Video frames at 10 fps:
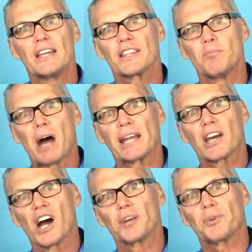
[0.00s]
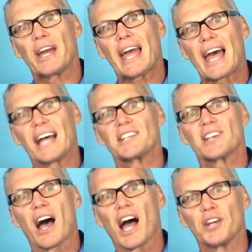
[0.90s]
The mitochondria has
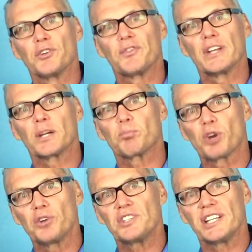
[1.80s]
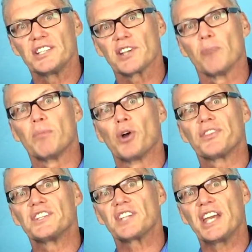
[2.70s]
hydrophilic proteins on
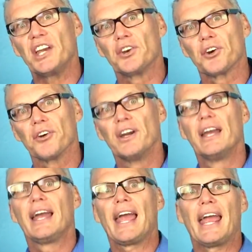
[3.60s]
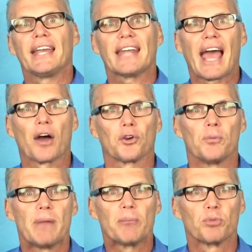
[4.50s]
both its inner and outer
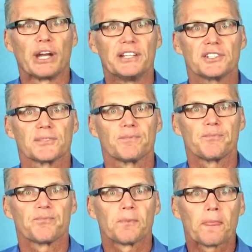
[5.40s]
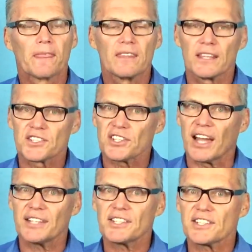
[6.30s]
membranes. Now,
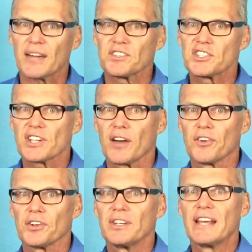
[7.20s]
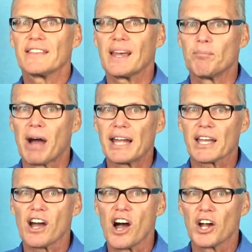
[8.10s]
scientists have discovered that
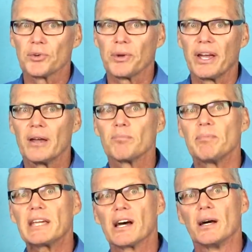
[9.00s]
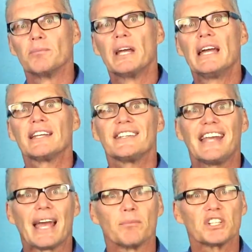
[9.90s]
mitochondria become
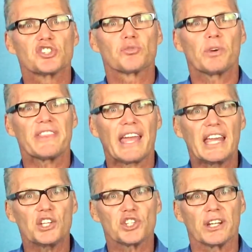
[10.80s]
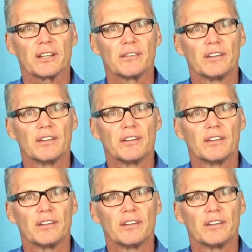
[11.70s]
damaged with aging.